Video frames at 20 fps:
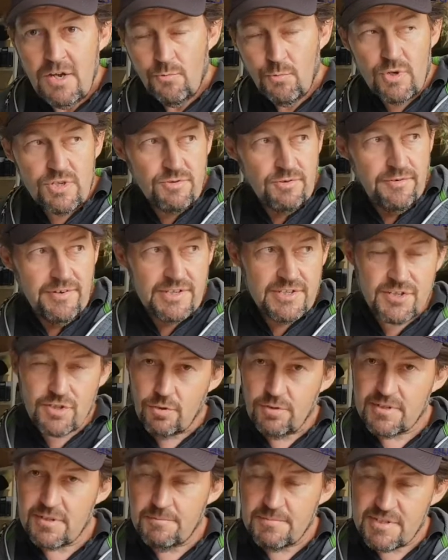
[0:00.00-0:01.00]
which we've
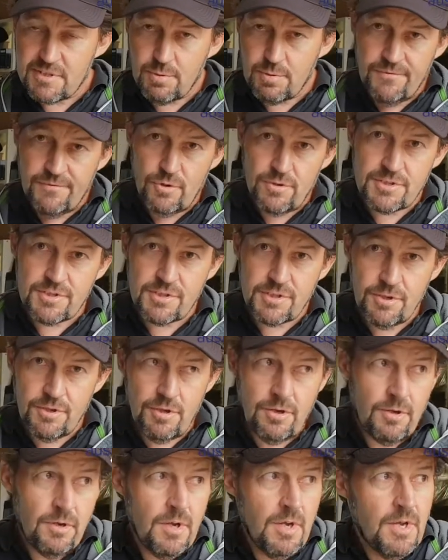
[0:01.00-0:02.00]
installed some swivels
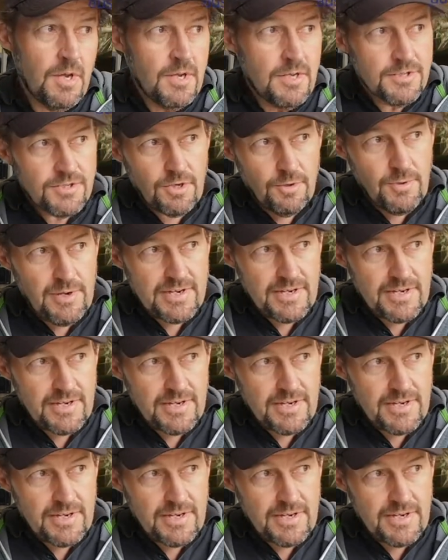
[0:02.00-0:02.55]
to, so we